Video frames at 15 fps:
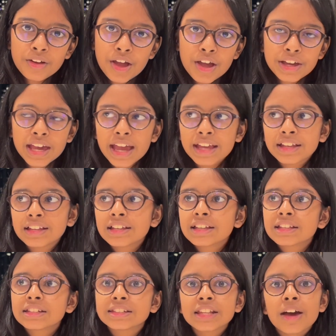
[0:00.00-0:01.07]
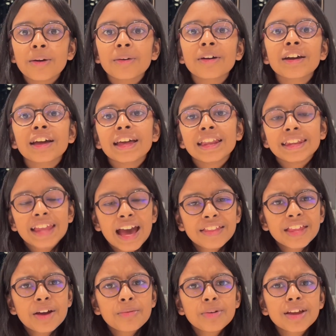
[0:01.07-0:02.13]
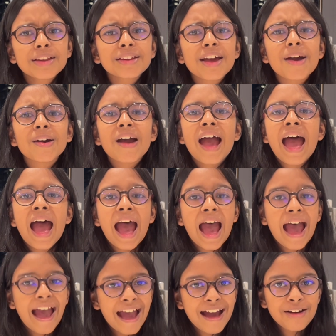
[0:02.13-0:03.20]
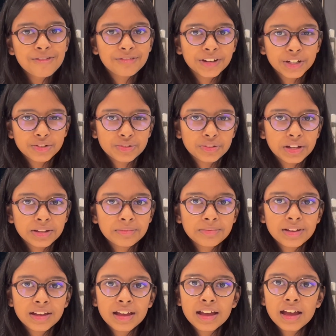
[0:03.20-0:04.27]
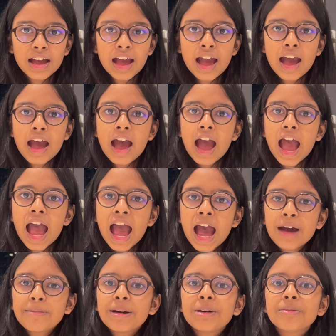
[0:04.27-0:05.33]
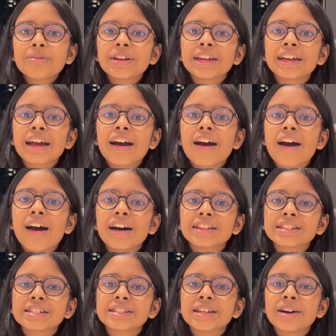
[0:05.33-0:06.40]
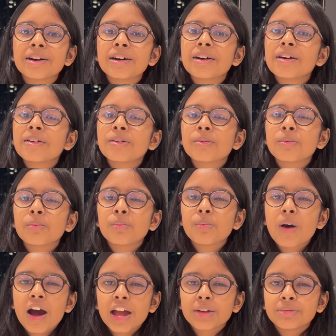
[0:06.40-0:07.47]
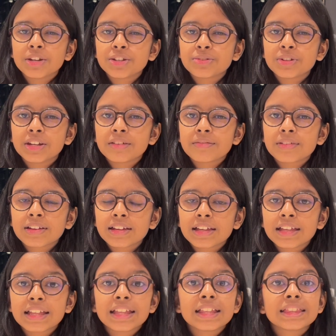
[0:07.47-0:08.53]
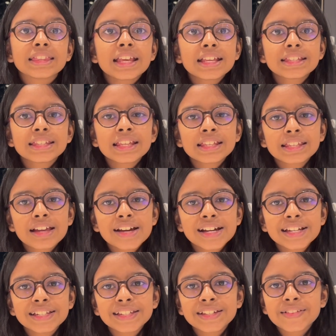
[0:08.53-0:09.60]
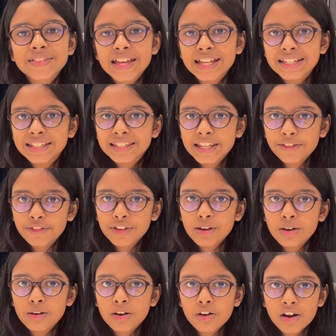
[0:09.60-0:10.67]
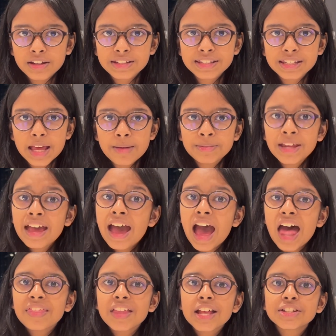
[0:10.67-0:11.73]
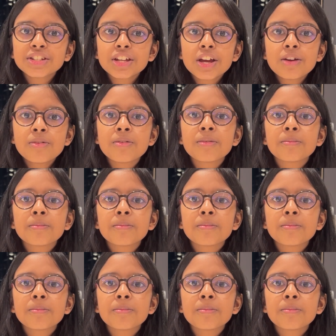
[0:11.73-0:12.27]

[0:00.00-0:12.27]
Okay, so now that we know how we dream, how about we answer why we dream? This is kind of a difficult concept and there's no